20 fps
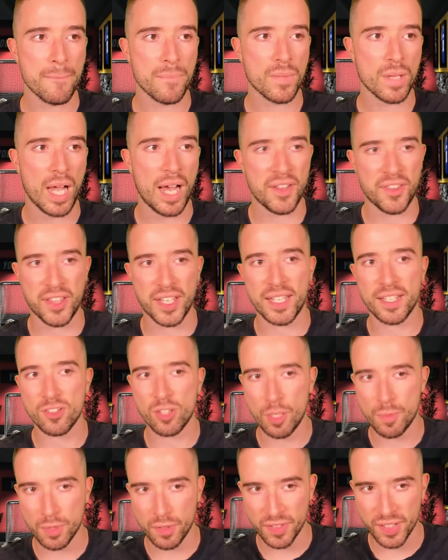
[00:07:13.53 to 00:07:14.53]
I think in
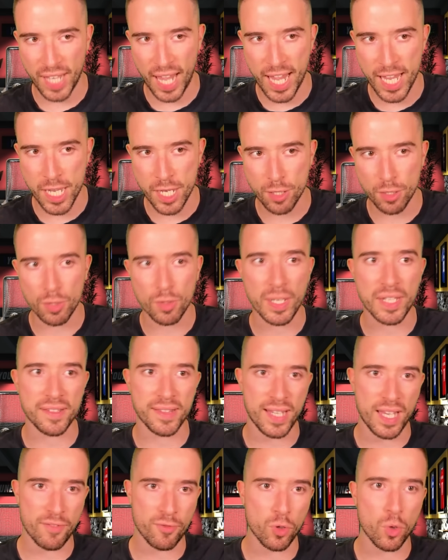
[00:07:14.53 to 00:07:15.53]
terms of his age, his
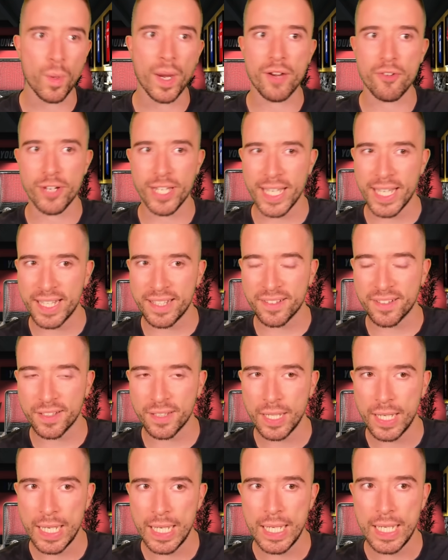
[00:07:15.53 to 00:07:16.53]
level, where he is,
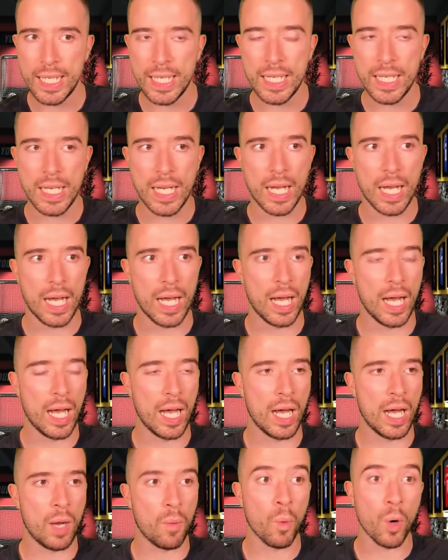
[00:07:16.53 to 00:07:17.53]

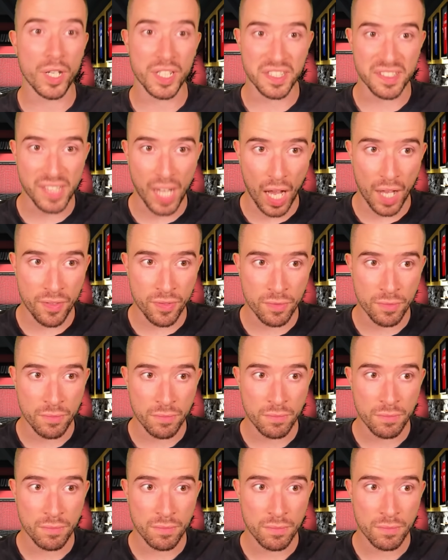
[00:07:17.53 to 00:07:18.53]
what he's done,
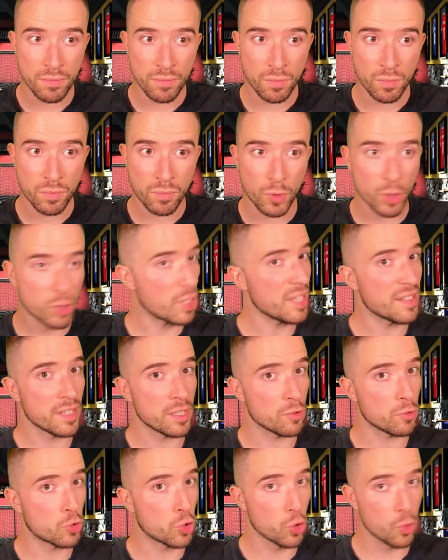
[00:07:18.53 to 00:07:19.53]
which
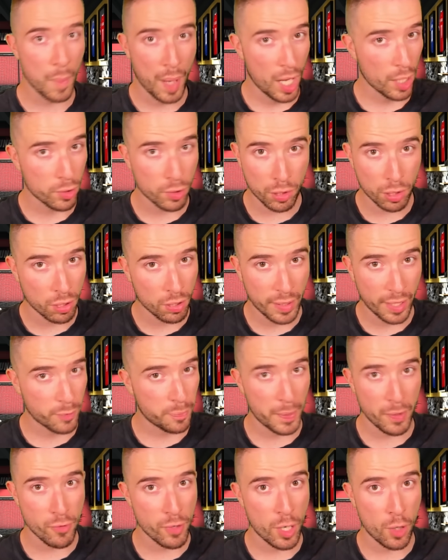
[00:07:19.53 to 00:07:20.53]
isn't too much. Let's
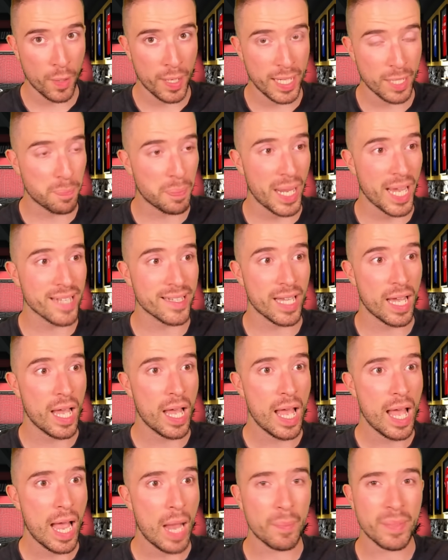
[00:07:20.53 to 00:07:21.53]
be real. He played...
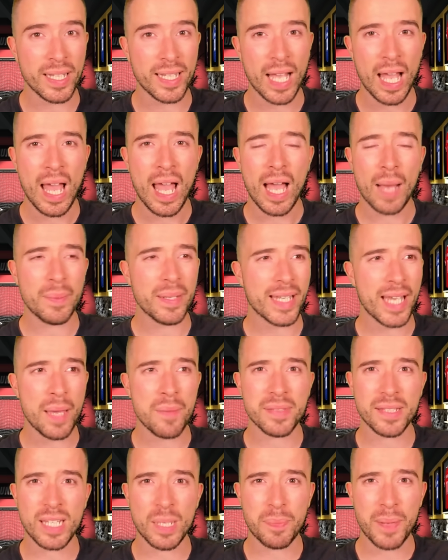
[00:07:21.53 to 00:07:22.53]
How many
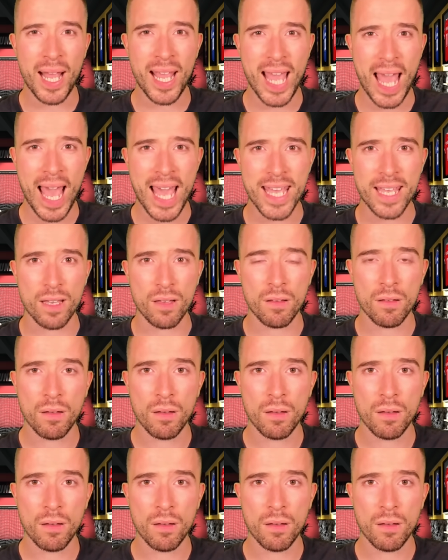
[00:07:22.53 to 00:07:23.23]
games did he play? 8.